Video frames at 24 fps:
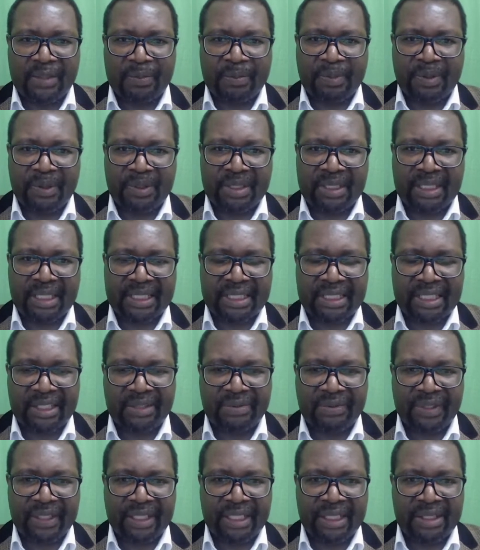sponsor
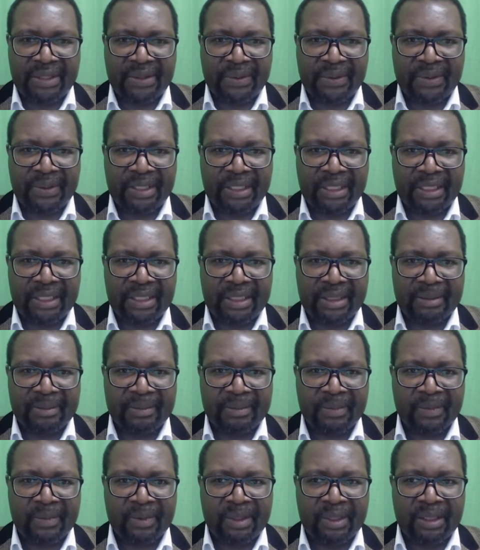certificate on the
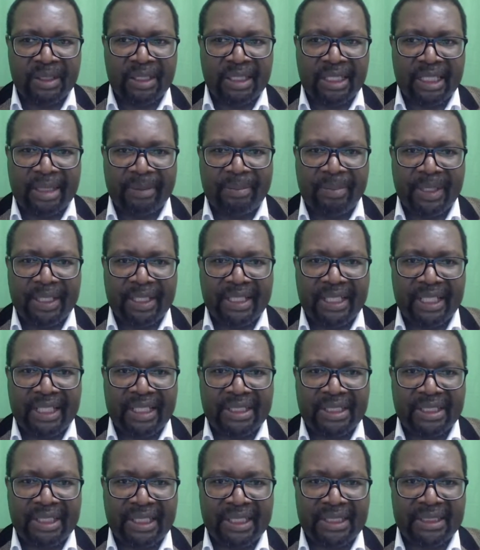
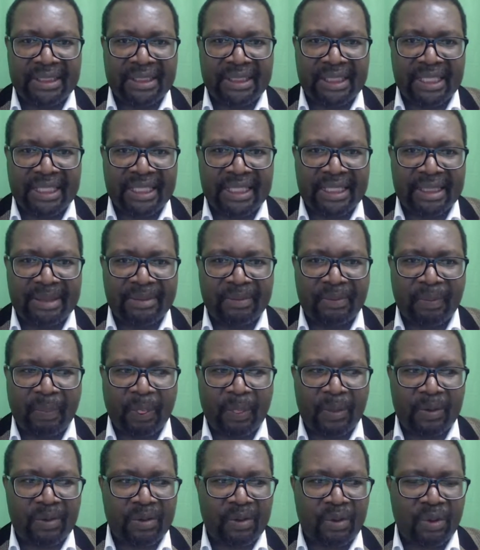application,
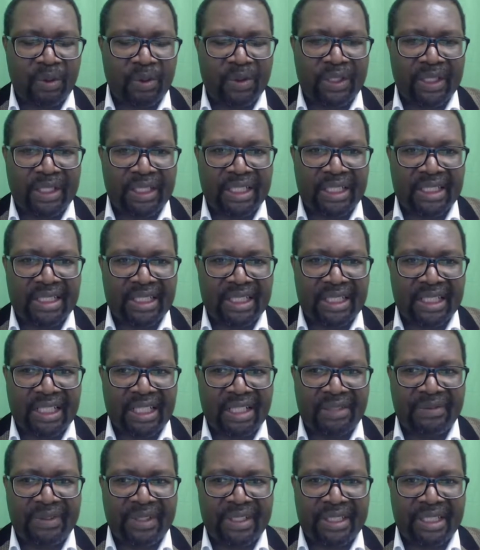or the
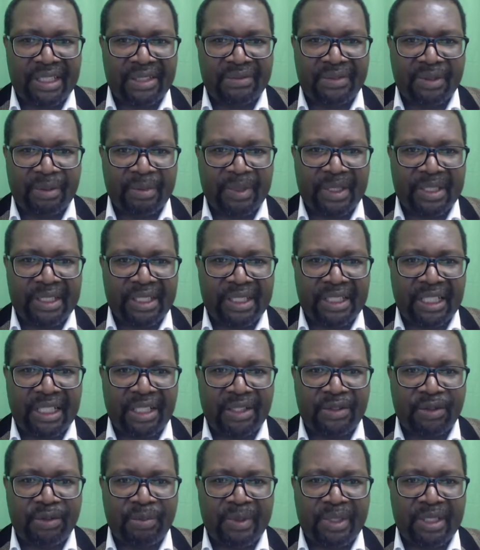relevant information, how
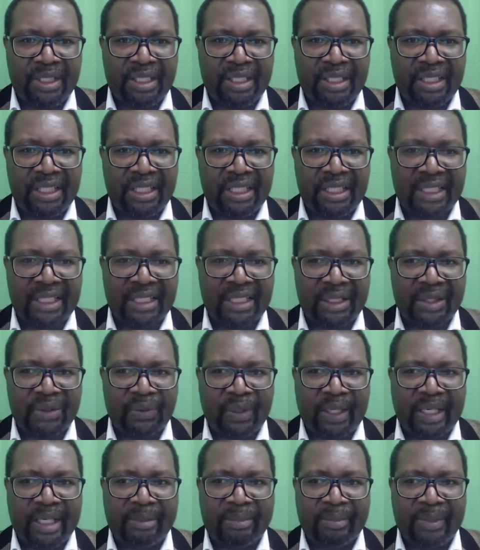you meet the
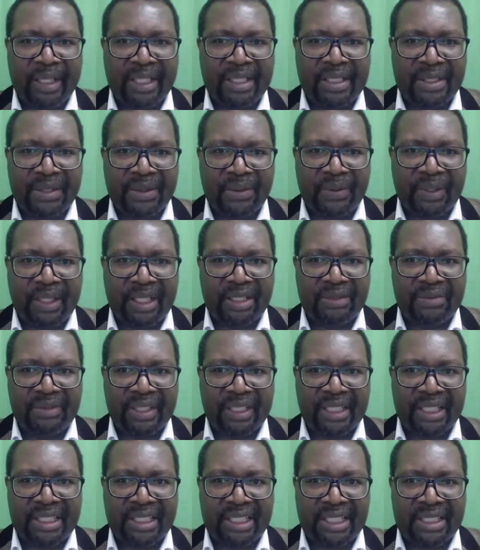requirements, your
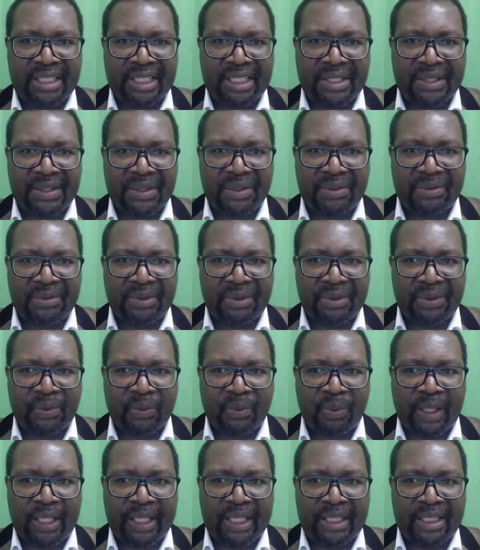qualifications, and so forth,
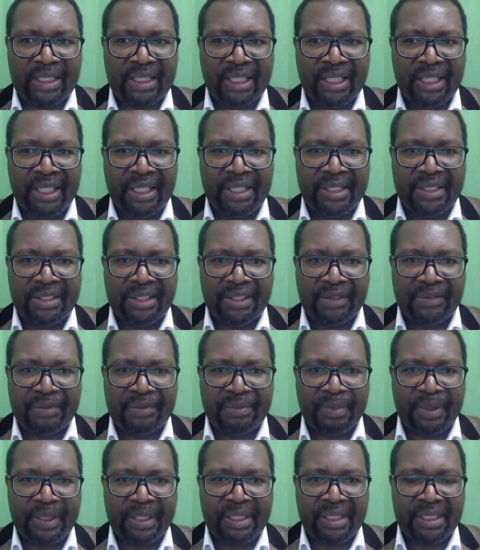why you
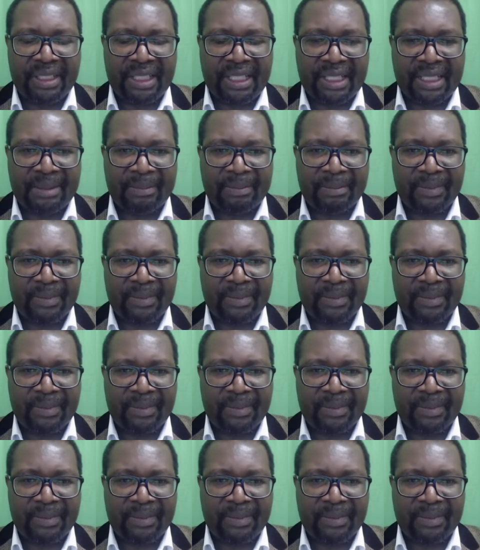have been